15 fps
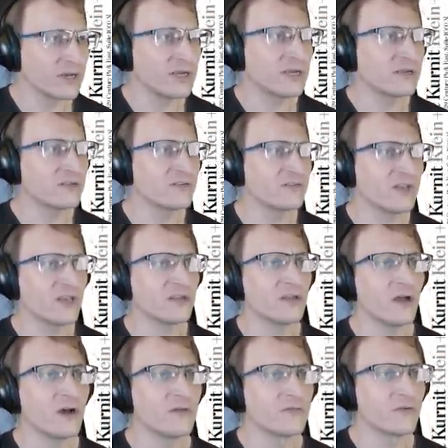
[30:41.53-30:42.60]
instead
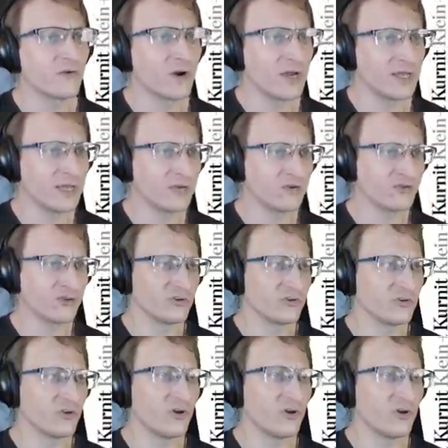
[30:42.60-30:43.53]
of CryEngine